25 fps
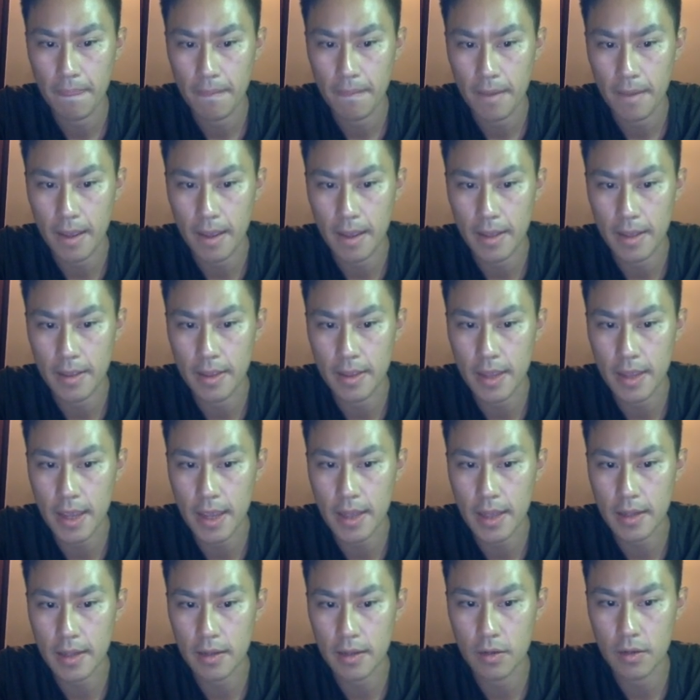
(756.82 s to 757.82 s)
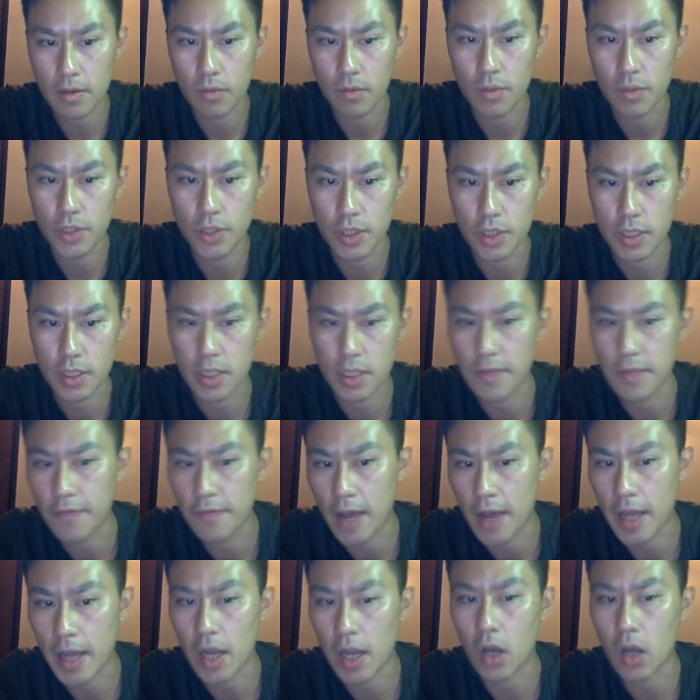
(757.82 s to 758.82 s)
and then we just
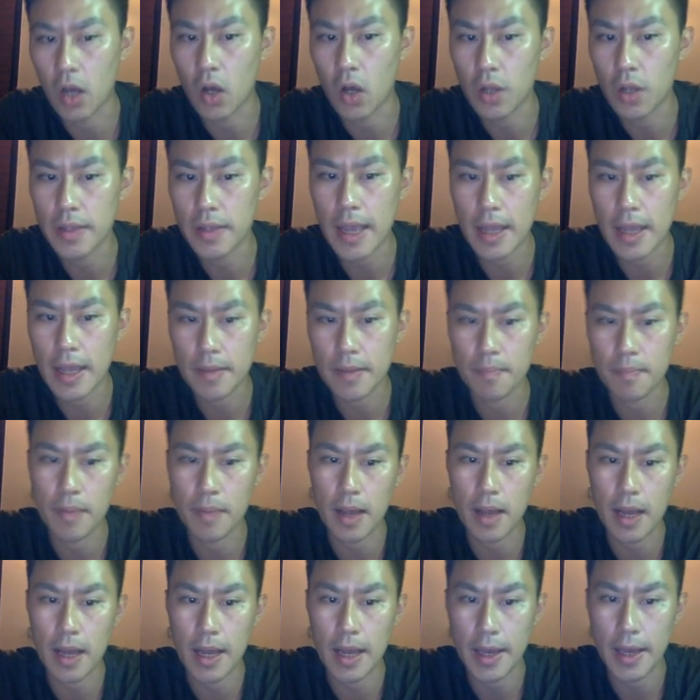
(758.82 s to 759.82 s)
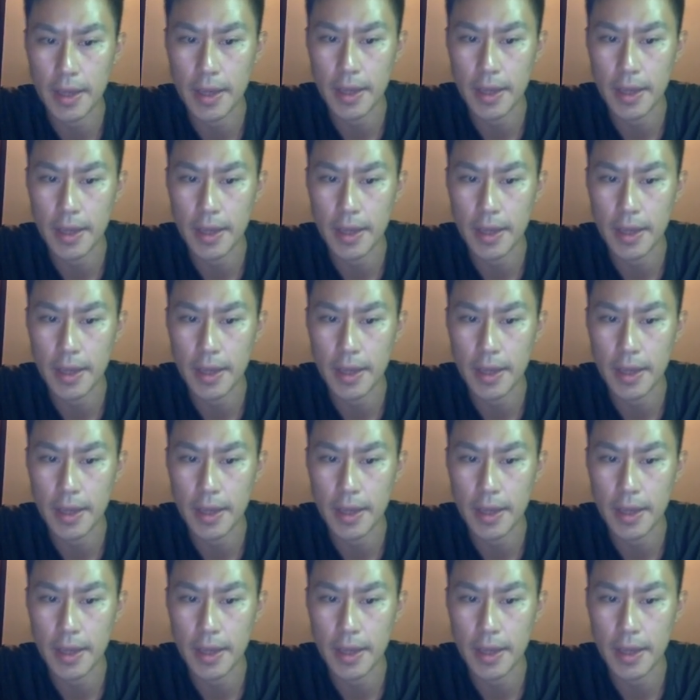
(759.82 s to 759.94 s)
divide all that by